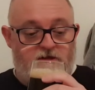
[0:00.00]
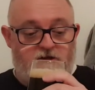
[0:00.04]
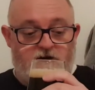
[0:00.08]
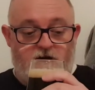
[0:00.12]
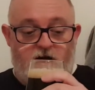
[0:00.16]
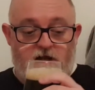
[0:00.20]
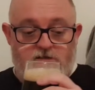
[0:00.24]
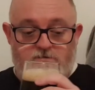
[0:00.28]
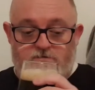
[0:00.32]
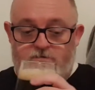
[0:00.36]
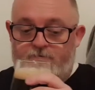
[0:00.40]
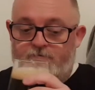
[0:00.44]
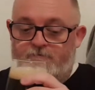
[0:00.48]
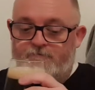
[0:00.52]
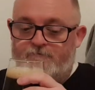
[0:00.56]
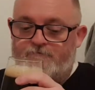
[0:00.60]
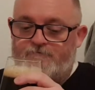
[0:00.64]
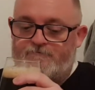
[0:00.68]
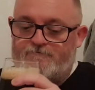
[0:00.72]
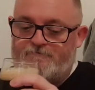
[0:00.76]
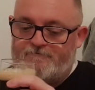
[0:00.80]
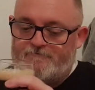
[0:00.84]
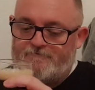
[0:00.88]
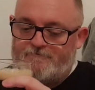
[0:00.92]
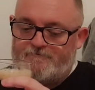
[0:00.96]
Cardamom,
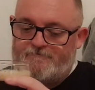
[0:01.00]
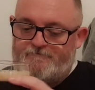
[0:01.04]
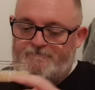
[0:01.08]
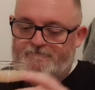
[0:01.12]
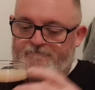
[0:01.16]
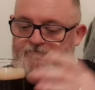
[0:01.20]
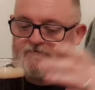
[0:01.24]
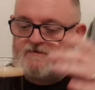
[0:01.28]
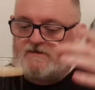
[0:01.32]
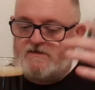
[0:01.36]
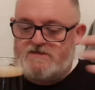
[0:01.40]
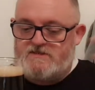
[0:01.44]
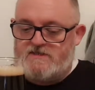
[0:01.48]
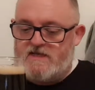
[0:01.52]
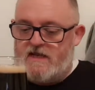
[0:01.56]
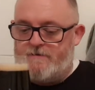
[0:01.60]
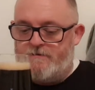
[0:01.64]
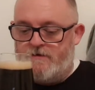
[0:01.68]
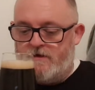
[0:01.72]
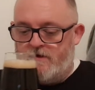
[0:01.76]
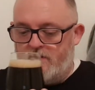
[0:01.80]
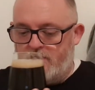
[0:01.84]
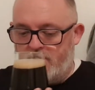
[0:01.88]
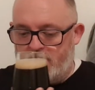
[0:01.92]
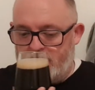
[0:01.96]

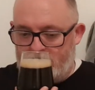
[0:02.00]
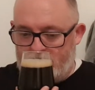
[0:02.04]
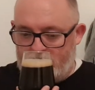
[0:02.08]
cinnamon.